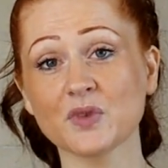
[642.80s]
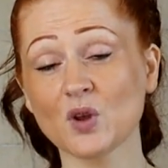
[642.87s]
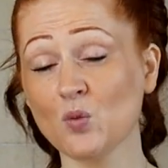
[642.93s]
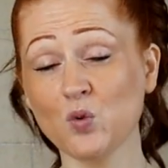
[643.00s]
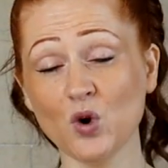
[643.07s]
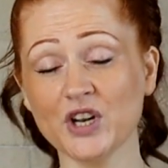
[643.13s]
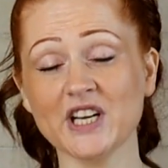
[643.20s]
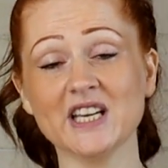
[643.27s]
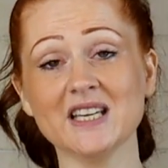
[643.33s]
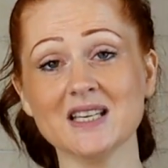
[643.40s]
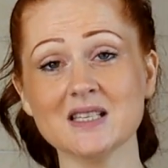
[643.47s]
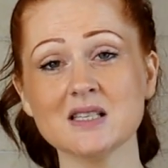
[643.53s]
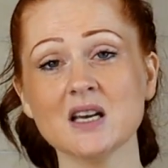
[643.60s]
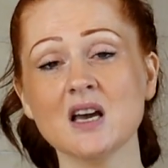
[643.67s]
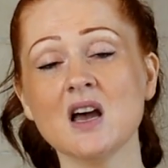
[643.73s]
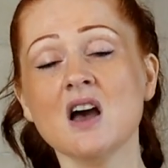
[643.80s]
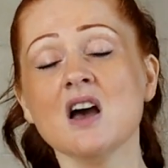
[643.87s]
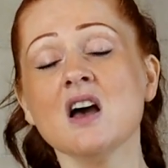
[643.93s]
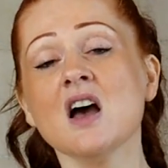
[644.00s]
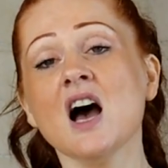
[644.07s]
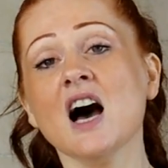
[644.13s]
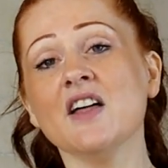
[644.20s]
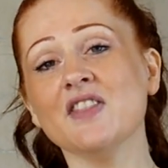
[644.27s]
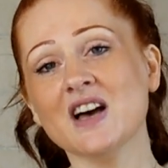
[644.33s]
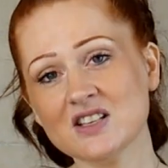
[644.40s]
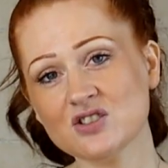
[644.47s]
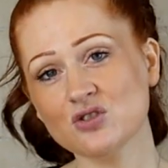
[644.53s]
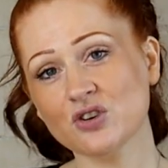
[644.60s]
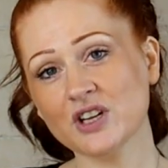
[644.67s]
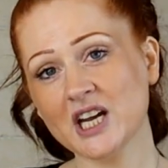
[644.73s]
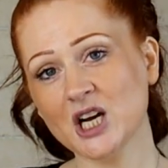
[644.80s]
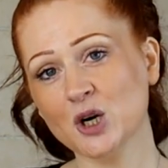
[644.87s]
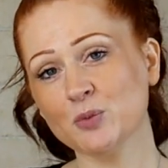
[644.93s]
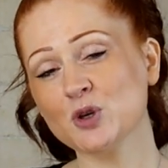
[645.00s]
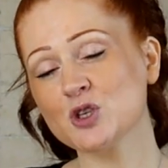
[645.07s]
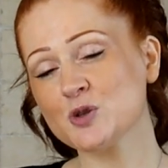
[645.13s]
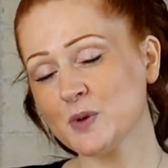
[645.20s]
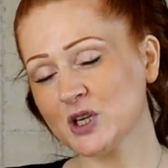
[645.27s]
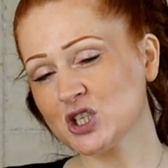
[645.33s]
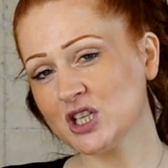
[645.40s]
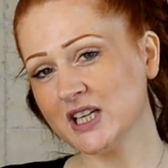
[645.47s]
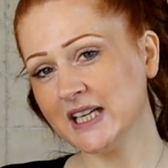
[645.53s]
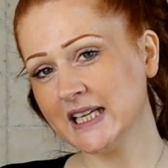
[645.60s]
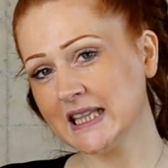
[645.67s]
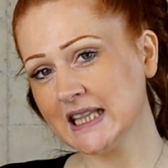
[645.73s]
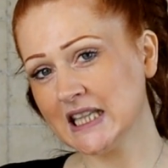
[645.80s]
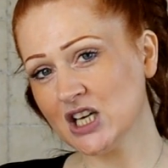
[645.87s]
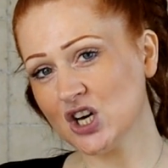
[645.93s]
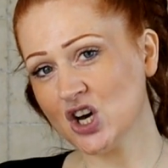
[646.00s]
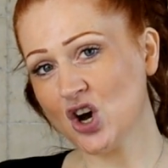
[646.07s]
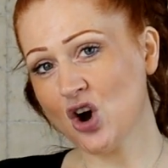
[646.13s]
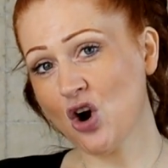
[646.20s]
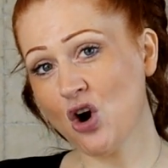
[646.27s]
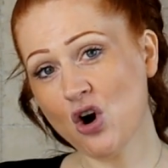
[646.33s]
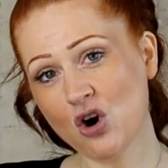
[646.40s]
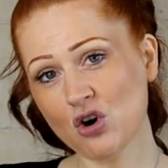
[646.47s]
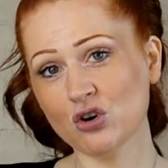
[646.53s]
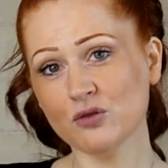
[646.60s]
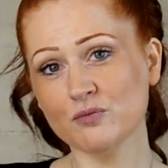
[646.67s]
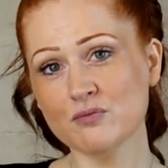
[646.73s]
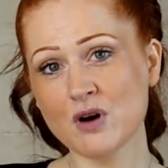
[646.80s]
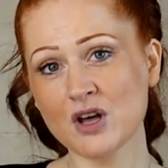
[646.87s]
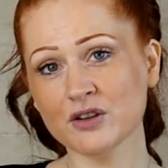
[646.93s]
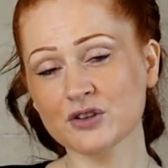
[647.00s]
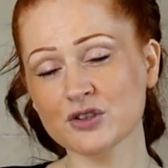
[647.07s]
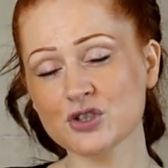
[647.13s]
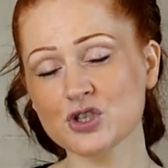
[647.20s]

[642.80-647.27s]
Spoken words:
what it is, and that's not going to help you, especially in the hot months.